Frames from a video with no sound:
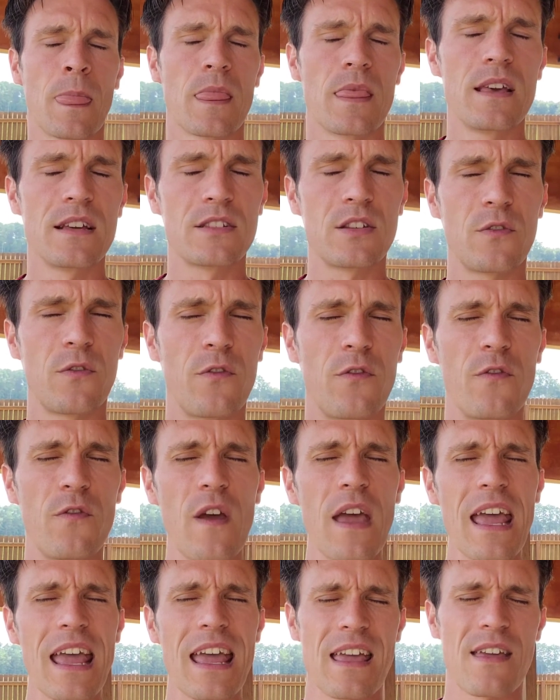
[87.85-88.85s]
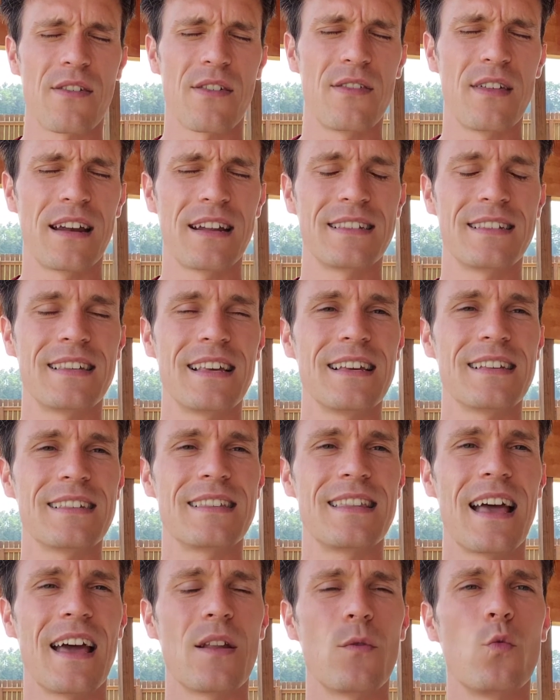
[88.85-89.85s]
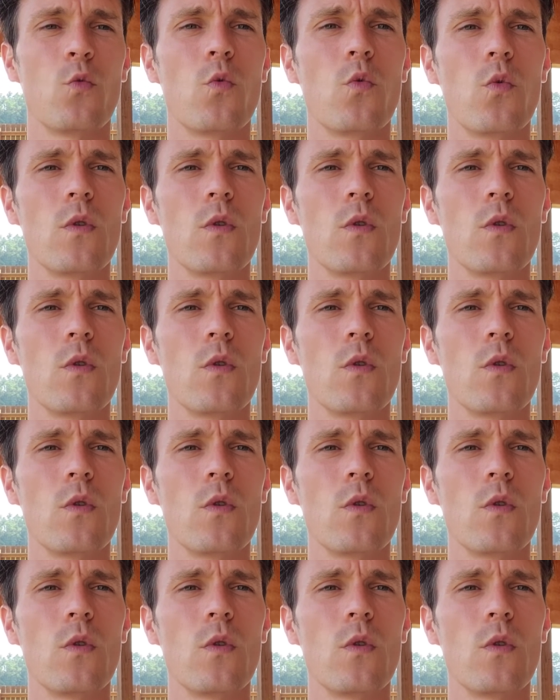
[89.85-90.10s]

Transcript: this faith that it says that